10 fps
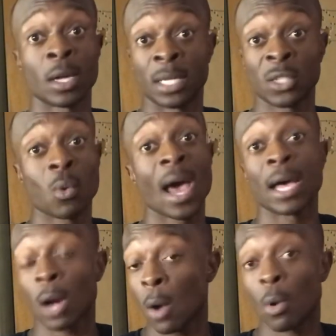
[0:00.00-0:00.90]
That's why
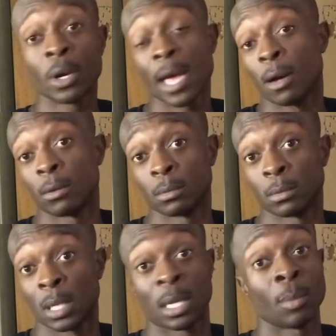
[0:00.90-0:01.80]
I work out.
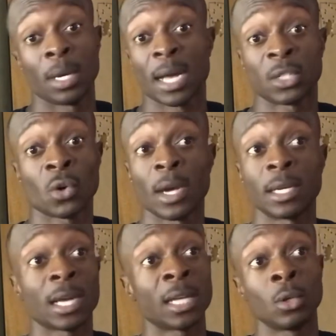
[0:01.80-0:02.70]
I mean, I train,
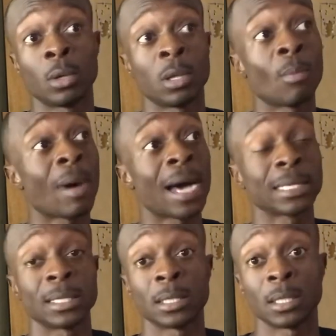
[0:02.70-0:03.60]
I do a little
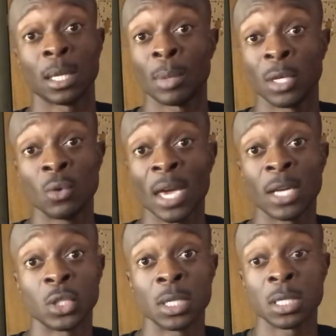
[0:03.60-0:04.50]
boxing. I mean, you can't
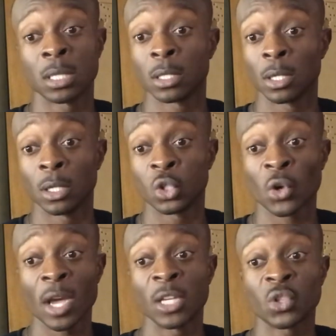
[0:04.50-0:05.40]
just
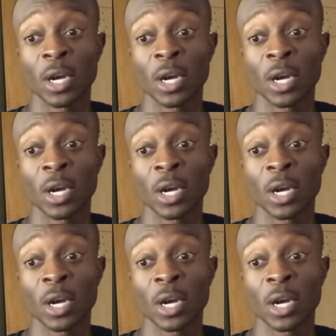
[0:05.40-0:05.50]
train